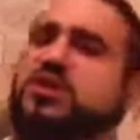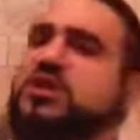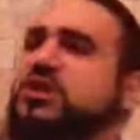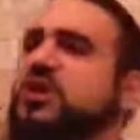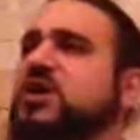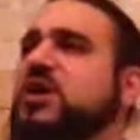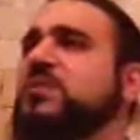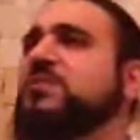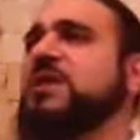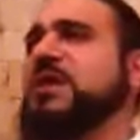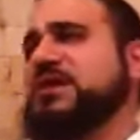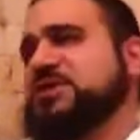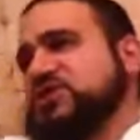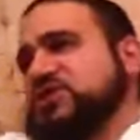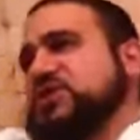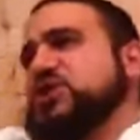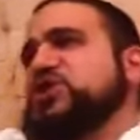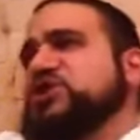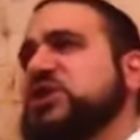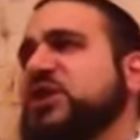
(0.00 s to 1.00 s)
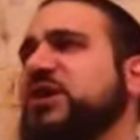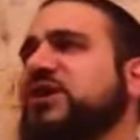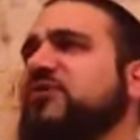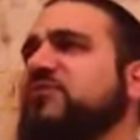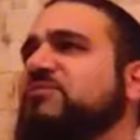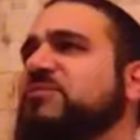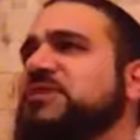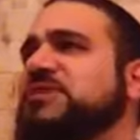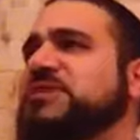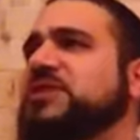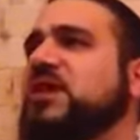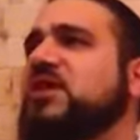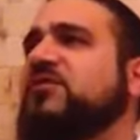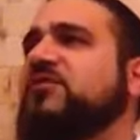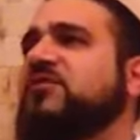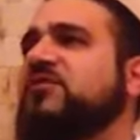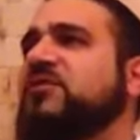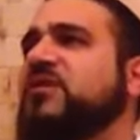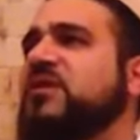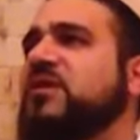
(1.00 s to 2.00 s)
look at me and he should give me
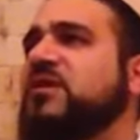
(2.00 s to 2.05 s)
stuff.